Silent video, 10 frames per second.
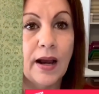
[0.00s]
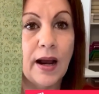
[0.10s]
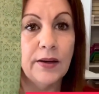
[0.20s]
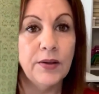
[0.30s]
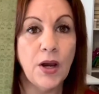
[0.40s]

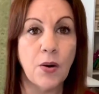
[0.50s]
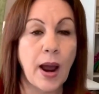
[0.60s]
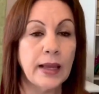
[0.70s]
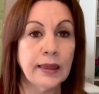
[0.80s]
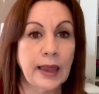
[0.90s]
I don't know.
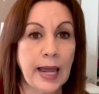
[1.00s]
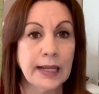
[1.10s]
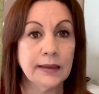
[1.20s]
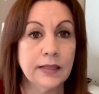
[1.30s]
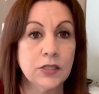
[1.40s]
I
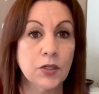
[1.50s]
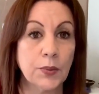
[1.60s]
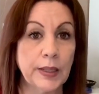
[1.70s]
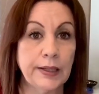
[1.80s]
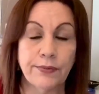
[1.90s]
like this
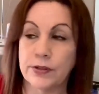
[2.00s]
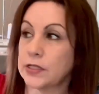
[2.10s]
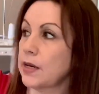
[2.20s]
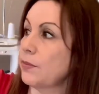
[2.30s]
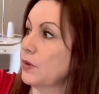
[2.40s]
green. For
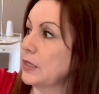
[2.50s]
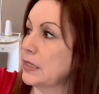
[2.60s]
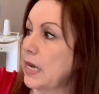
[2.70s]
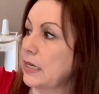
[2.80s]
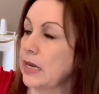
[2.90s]
some
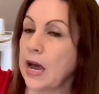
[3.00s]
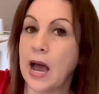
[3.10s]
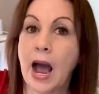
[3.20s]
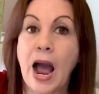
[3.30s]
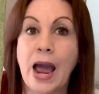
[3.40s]
reason,
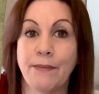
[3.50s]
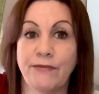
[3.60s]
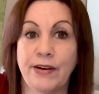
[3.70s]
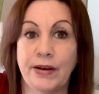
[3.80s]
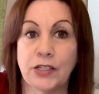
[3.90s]
I'm
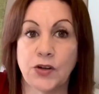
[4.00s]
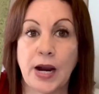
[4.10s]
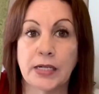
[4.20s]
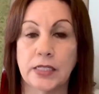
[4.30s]
very attracted